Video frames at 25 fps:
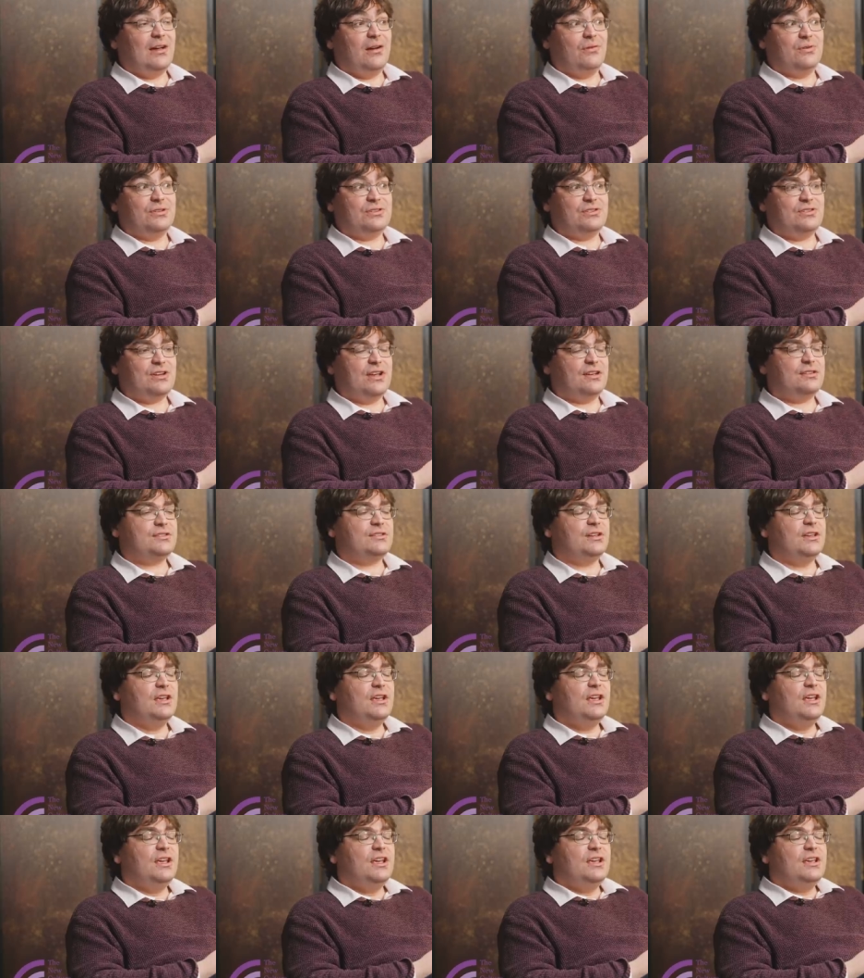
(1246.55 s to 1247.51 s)
I would suggest.
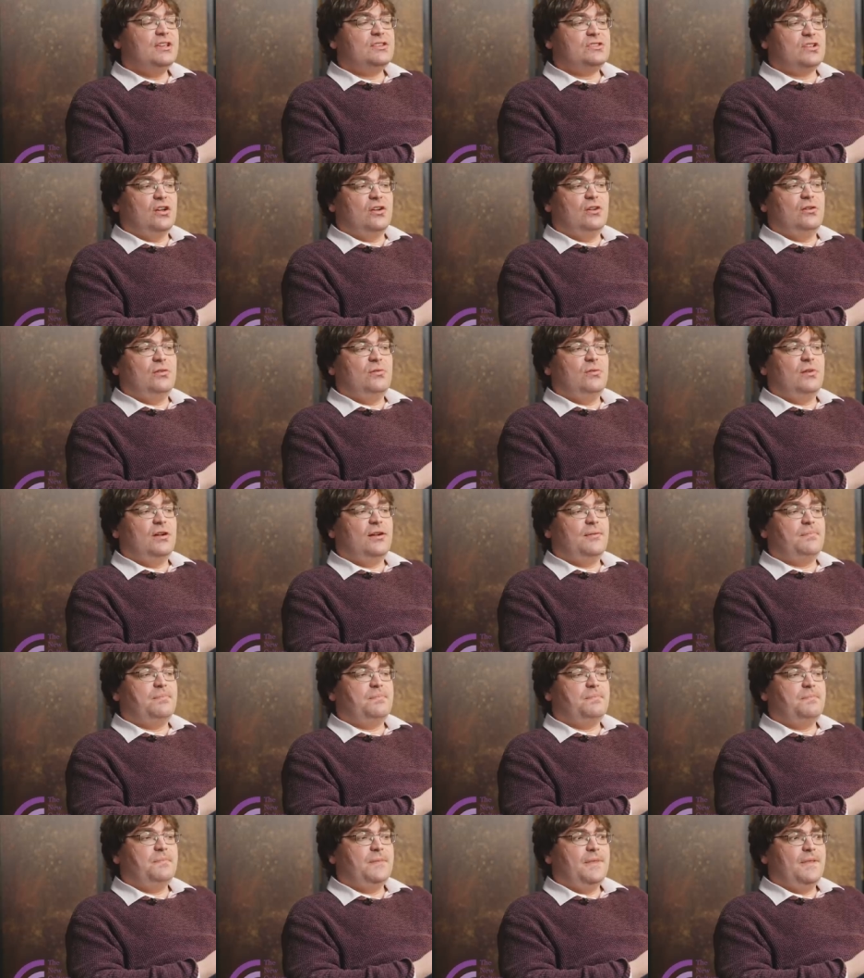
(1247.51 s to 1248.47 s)

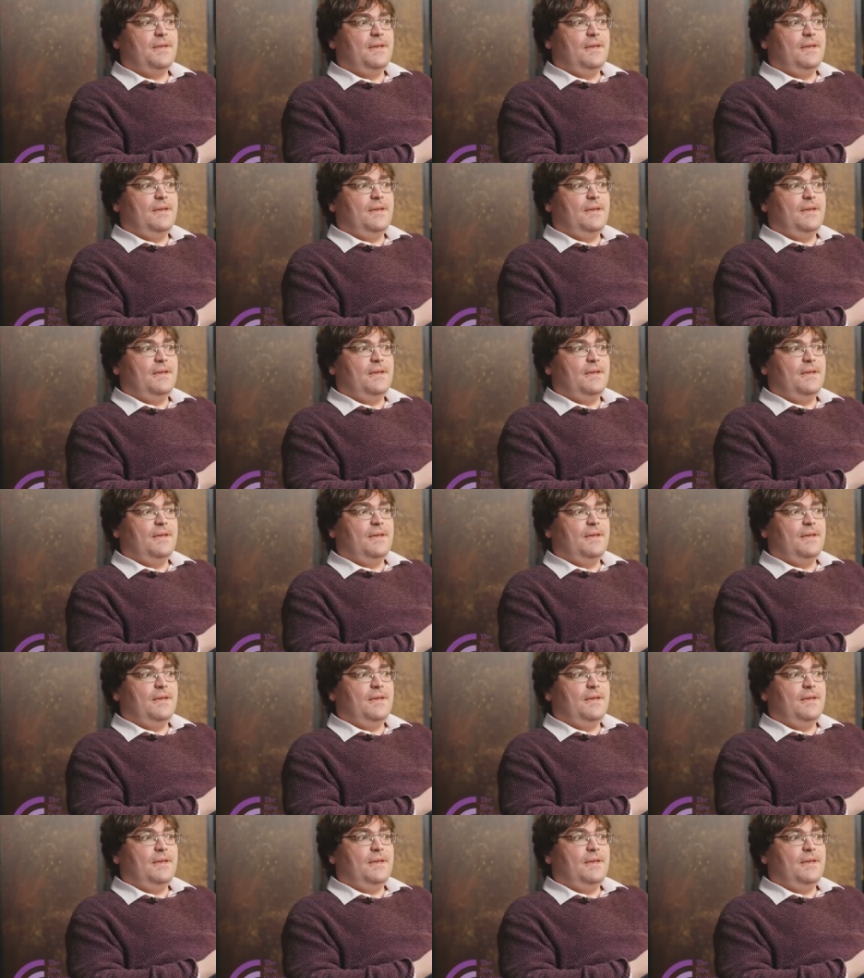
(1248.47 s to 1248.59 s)
So.